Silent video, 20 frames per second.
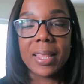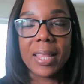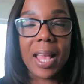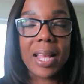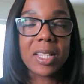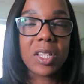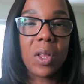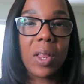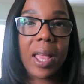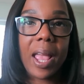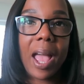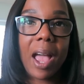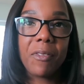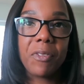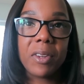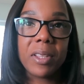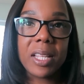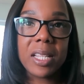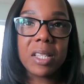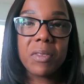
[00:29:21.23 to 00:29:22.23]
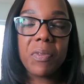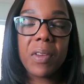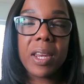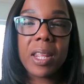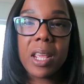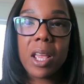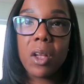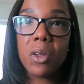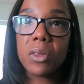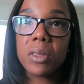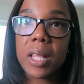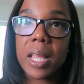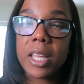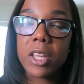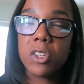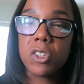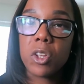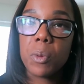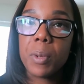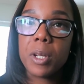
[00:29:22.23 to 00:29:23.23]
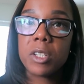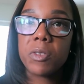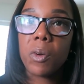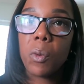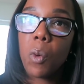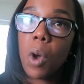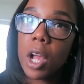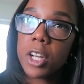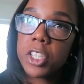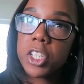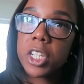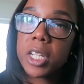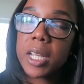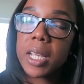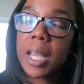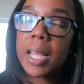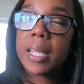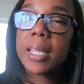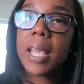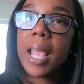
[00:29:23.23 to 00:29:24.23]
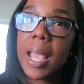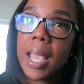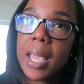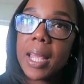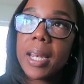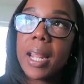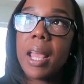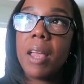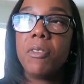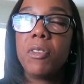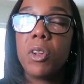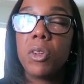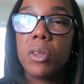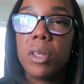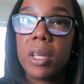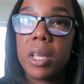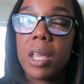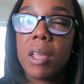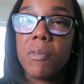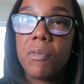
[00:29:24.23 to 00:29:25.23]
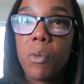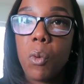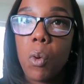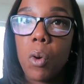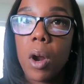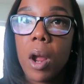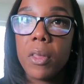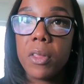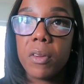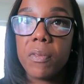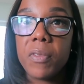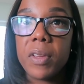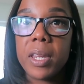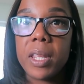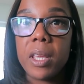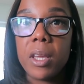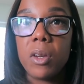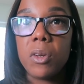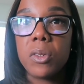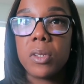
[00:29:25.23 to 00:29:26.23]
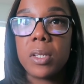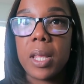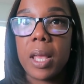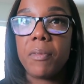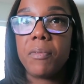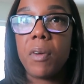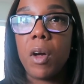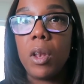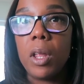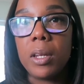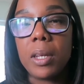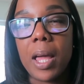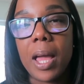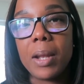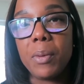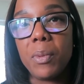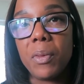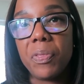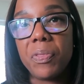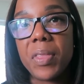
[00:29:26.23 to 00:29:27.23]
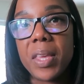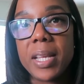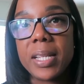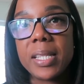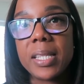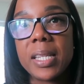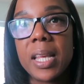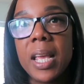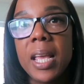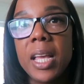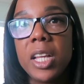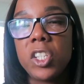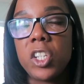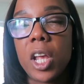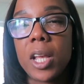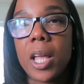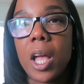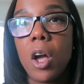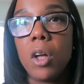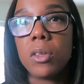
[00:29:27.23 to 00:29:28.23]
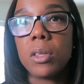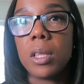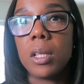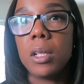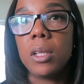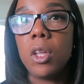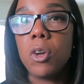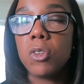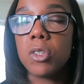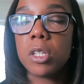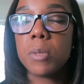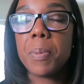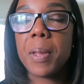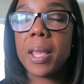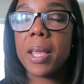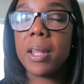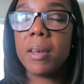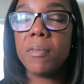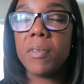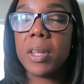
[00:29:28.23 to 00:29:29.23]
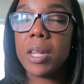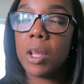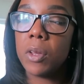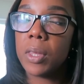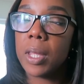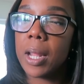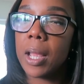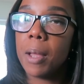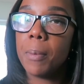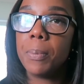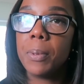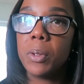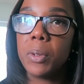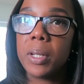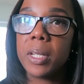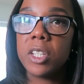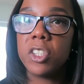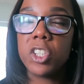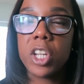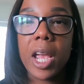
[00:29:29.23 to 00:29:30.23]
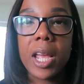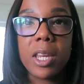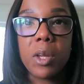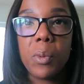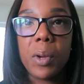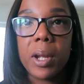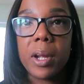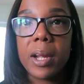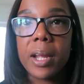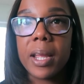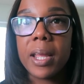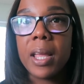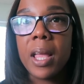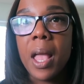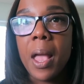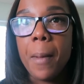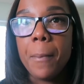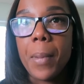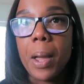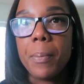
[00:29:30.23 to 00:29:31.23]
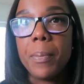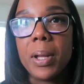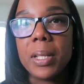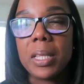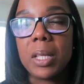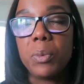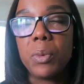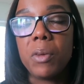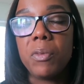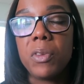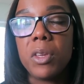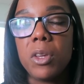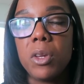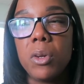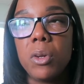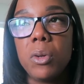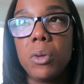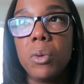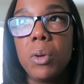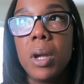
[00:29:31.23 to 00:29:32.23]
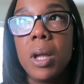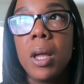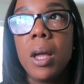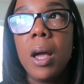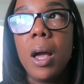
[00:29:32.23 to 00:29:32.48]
that's all I have for this video. Thank you so much for watching. Again, if you're looking for other videos that fall in line with this, check out the low spend video that I uploaded in January. My month month in review